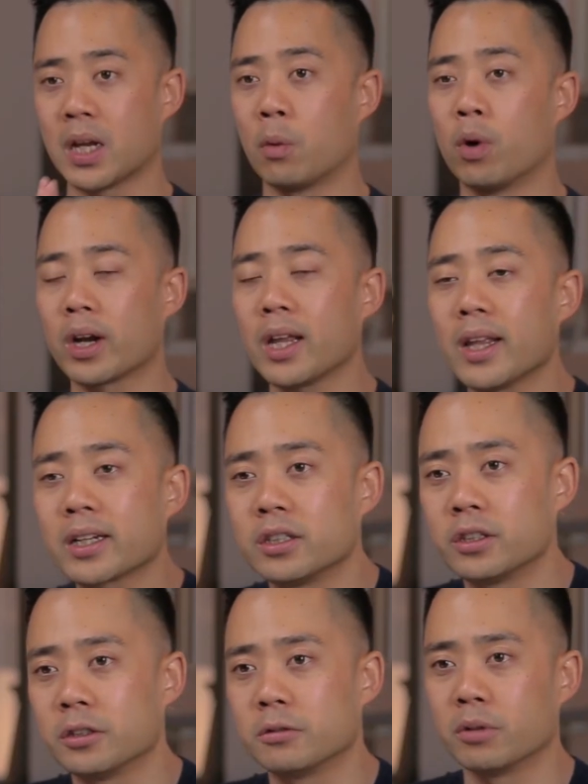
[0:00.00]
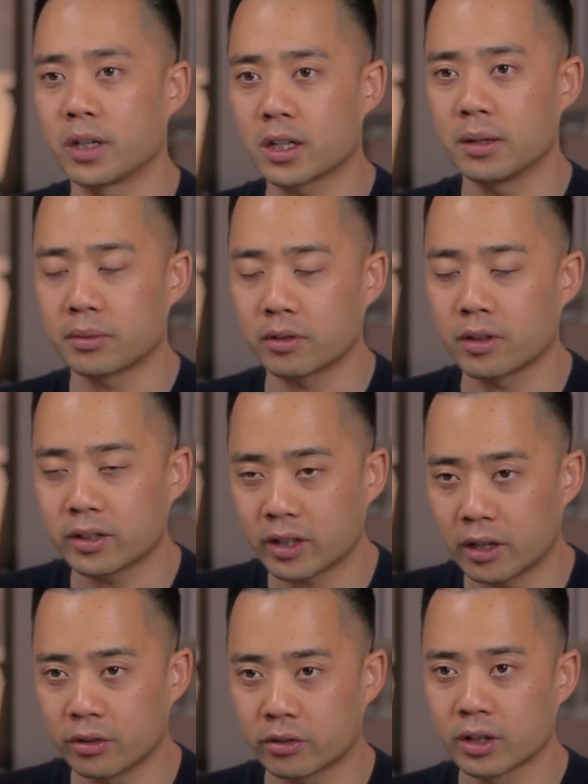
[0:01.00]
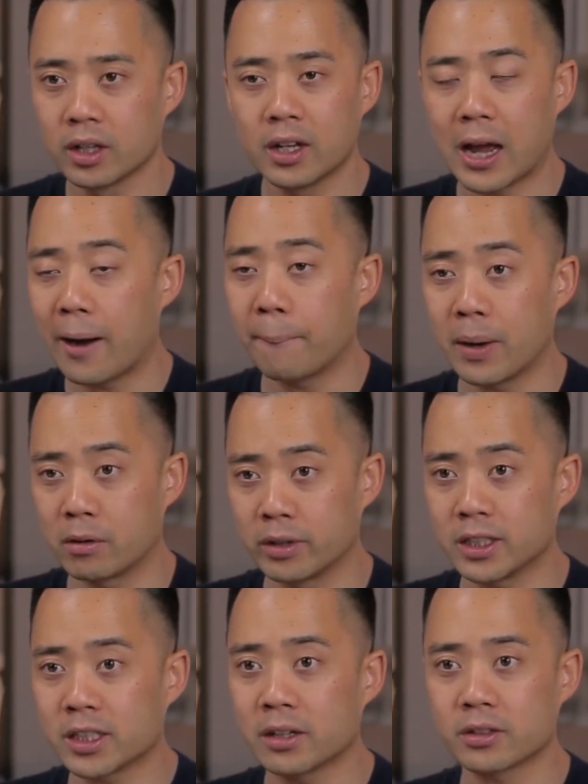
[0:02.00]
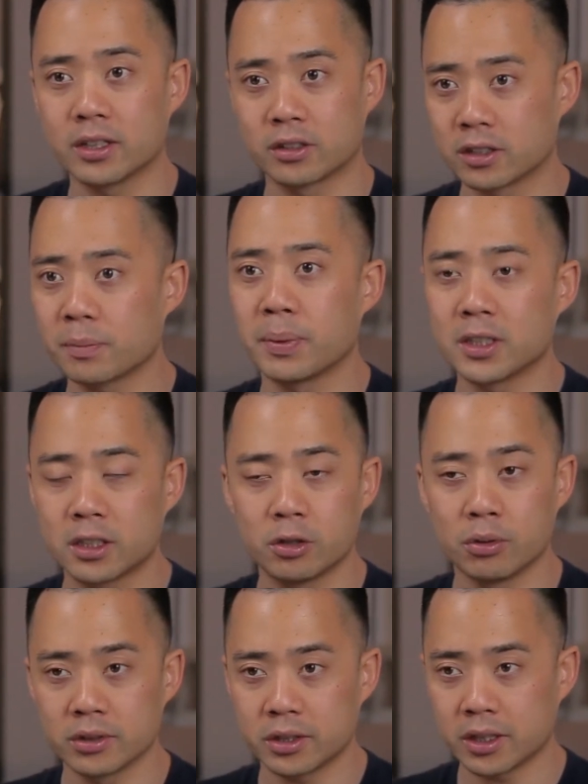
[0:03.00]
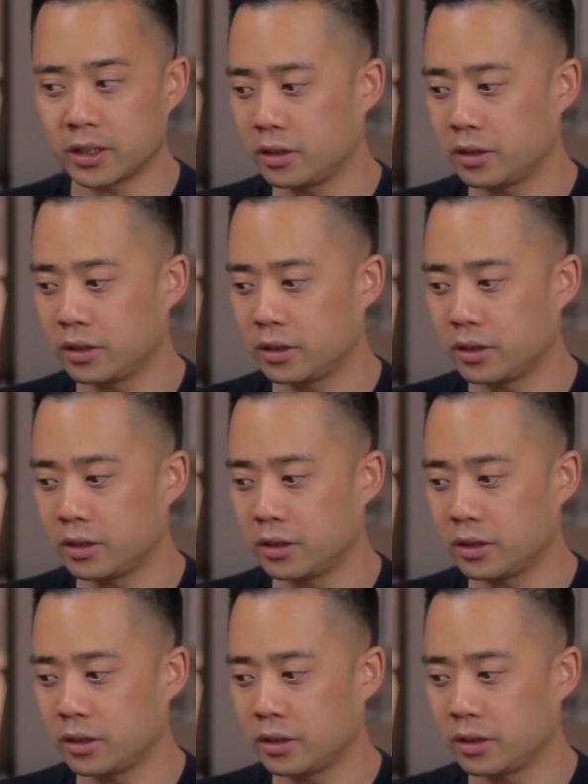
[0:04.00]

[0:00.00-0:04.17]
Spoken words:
Now, what I like to do when it comes to sales outbound reach outs is there's a bunch of tools you can